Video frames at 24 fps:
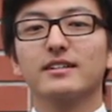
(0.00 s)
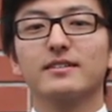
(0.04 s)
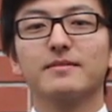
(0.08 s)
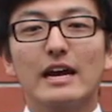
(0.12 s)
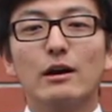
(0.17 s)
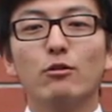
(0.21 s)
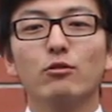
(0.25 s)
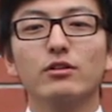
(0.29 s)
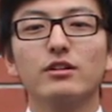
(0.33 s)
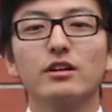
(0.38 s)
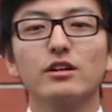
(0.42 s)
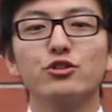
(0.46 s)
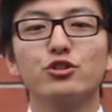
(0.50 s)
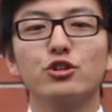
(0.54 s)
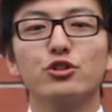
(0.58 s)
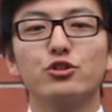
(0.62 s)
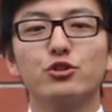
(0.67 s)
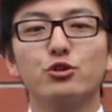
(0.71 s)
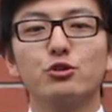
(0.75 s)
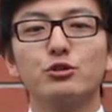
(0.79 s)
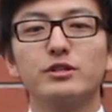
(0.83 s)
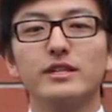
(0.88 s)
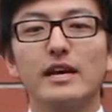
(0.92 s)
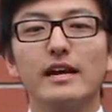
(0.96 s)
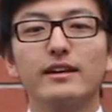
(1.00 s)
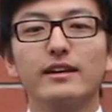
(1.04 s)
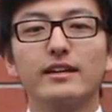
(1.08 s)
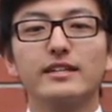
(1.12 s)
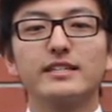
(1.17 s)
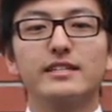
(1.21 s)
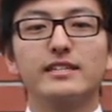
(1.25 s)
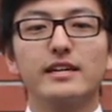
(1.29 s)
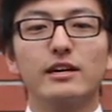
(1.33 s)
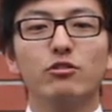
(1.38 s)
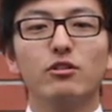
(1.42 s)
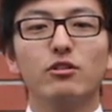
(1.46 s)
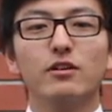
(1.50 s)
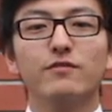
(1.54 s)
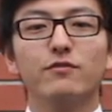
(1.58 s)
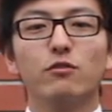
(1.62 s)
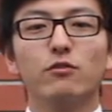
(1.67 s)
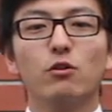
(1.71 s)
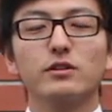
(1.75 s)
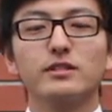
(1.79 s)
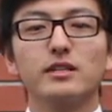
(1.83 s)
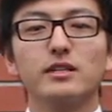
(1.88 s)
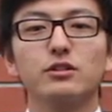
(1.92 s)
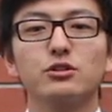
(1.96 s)
That would introduce an exterior
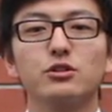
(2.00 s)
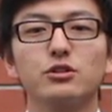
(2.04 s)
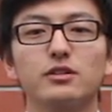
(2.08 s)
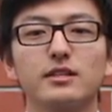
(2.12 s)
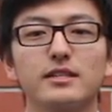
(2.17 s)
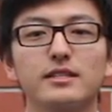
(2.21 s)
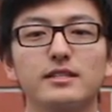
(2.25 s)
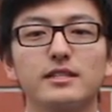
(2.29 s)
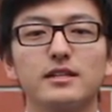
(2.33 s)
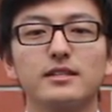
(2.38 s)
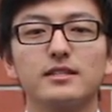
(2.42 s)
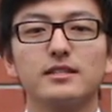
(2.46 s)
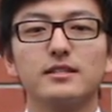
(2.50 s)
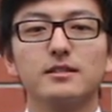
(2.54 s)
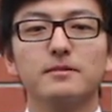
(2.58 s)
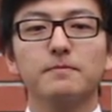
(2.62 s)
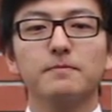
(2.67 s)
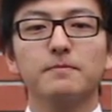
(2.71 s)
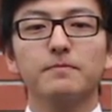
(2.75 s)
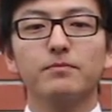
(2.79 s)
force into the system.